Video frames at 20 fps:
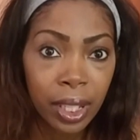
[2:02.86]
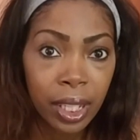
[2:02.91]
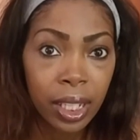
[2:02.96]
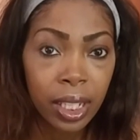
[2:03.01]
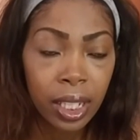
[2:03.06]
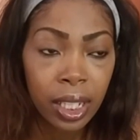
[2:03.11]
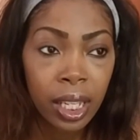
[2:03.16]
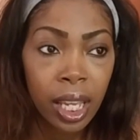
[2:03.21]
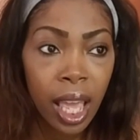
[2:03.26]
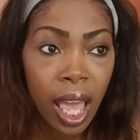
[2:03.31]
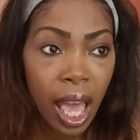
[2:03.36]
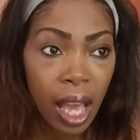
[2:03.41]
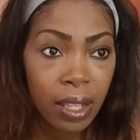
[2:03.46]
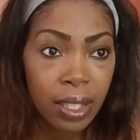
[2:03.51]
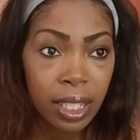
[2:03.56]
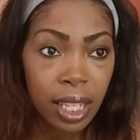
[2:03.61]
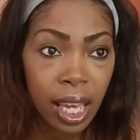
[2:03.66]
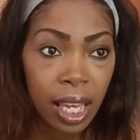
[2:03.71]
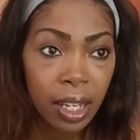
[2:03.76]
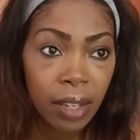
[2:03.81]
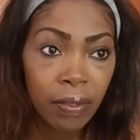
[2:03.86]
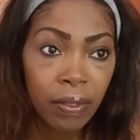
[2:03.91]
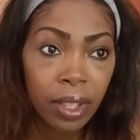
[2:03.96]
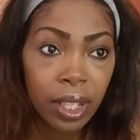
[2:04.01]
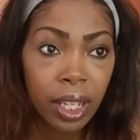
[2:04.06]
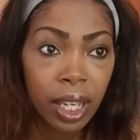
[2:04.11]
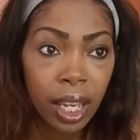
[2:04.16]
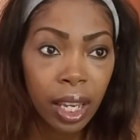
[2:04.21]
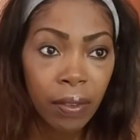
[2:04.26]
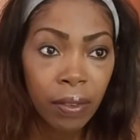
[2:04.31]
mean, outside of
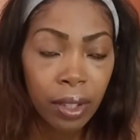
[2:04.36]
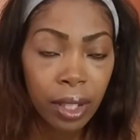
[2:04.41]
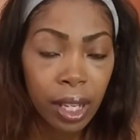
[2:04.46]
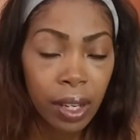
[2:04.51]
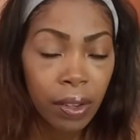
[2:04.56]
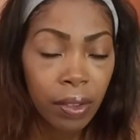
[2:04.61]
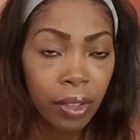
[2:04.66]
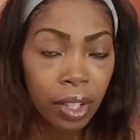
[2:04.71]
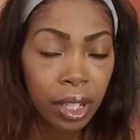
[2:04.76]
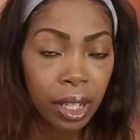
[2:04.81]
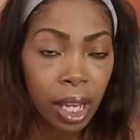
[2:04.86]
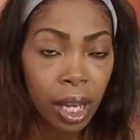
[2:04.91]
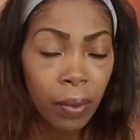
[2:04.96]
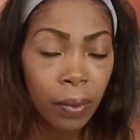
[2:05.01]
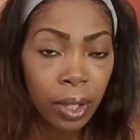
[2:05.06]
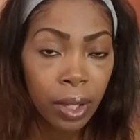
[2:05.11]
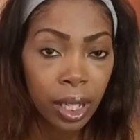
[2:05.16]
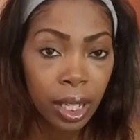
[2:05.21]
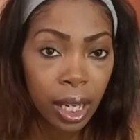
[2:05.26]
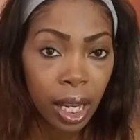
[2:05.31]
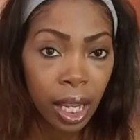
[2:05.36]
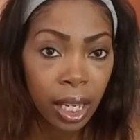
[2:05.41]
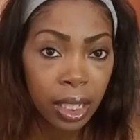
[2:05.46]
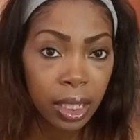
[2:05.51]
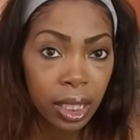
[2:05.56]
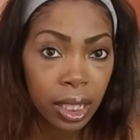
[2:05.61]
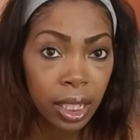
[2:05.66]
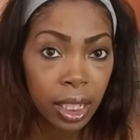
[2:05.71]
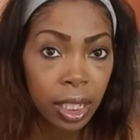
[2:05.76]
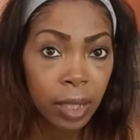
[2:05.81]
the every now and then not wanting to
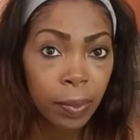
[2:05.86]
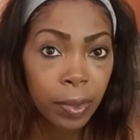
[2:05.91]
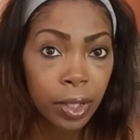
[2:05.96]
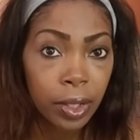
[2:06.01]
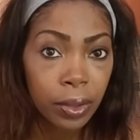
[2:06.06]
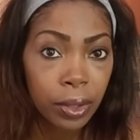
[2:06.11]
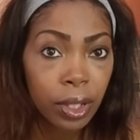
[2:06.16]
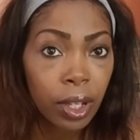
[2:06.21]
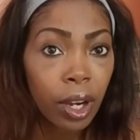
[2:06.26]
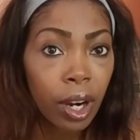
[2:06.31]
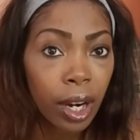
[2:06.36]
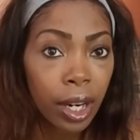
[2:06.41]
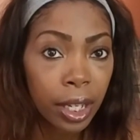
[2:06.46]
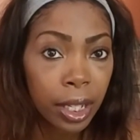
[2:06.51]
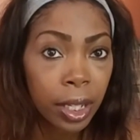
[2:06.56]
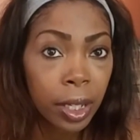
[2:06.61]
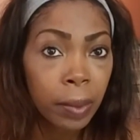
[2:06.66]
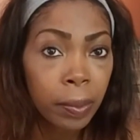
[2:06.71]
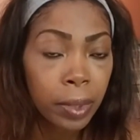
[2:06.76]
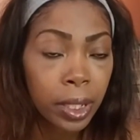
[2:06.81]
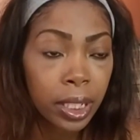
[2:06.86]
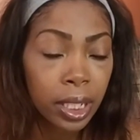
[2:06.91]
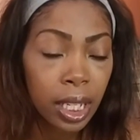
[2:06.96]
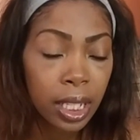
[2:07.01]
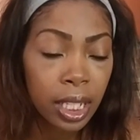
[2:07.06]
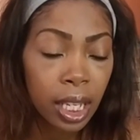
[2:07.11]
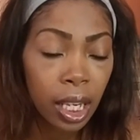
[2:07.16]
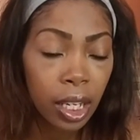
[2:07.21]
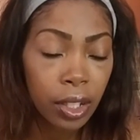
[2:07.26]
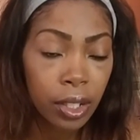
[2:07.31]
actually get up and do the cardio, but
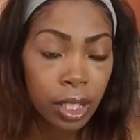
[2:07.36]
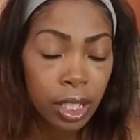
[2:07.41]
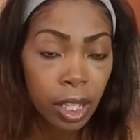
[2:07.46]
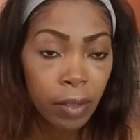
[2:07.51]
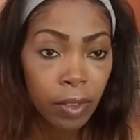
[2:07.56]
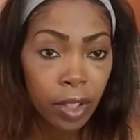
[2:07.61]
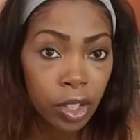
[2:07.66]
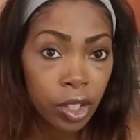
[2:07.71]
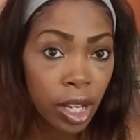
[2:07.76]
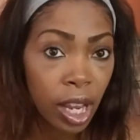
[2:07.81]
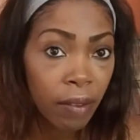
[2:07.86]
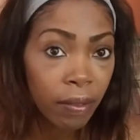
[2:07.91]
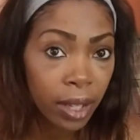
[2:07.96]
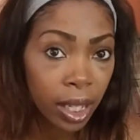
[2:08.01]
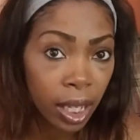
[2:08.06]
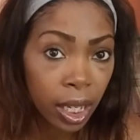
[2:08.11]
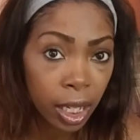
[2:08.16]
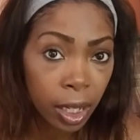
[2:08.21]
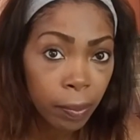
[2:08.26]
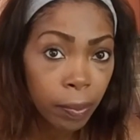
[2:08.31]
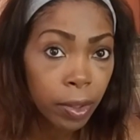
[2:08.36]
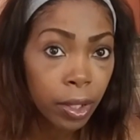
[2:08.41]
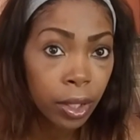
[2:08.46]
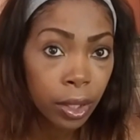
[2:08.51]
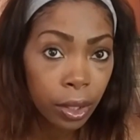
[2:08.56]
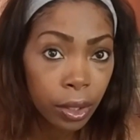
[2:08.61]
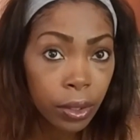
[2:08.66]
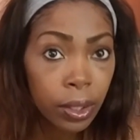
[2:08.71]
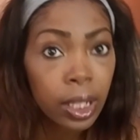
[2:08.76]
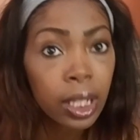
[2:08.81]
telling yourself that you have to get up and
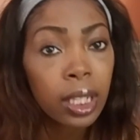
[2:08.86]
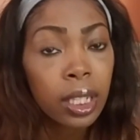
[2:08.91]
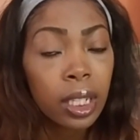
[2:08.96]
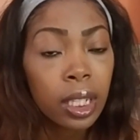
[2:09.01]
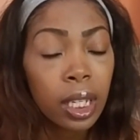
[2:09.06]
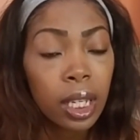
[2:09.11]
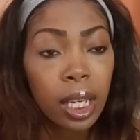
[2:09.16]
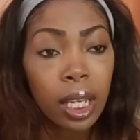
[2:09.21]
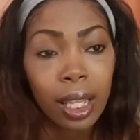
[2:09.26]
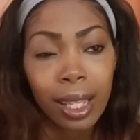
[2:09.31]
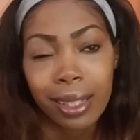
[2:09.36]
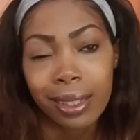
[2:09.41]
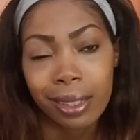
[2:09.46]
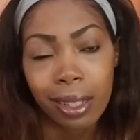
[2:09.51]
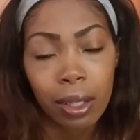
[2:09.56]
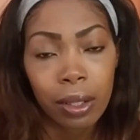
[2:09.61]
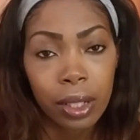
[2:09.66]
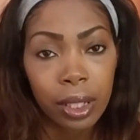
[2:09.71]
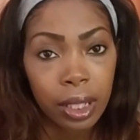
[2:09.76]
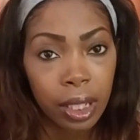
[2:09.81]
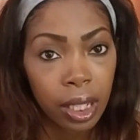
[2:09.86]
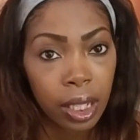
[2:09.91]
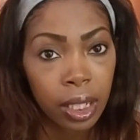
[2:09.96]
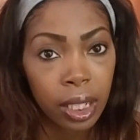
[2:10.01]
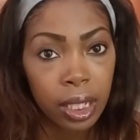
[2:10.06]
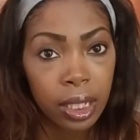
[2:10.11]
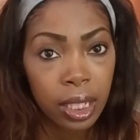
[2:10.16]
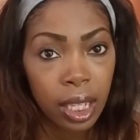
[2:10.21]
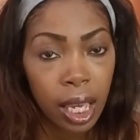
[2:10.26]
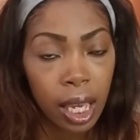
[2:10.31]
do it, that's the only thing
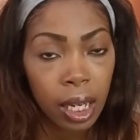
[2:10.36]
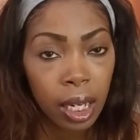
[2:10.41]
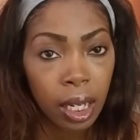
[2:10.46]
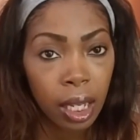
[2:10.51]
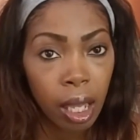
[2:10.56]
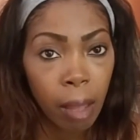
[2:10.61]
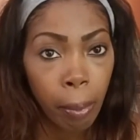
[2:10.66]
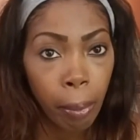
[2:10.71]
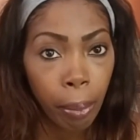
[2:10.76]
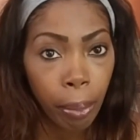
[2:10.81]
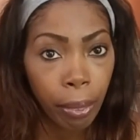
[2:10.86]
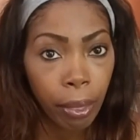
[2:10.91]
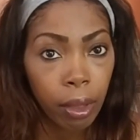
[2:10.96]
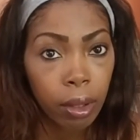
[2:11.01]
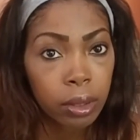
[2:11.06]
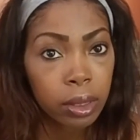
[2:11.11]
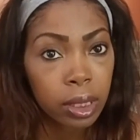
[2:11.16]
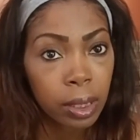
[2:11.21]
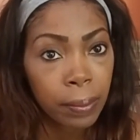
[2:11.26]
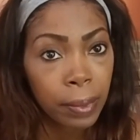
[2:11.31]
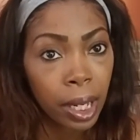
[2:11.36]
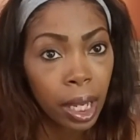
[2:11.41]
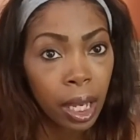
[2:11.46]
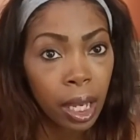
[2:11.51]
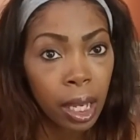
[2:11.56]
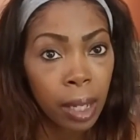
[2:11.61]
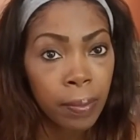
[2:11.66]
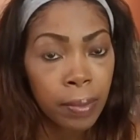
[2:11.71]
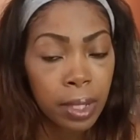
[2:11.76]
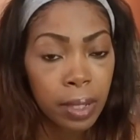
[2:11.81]
that's kind of like
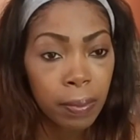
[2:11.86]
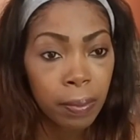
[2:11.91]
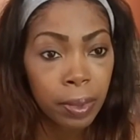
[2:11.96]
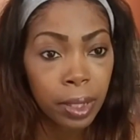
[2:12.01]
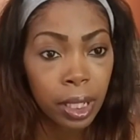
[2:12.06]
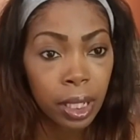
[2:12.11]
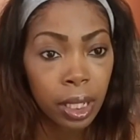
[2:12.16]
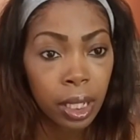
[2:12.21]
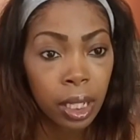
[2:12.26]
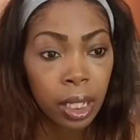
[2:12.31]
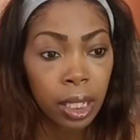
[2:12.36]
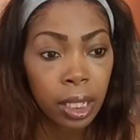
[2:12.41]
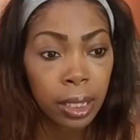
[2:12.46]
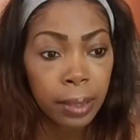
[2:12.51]
sometimes. But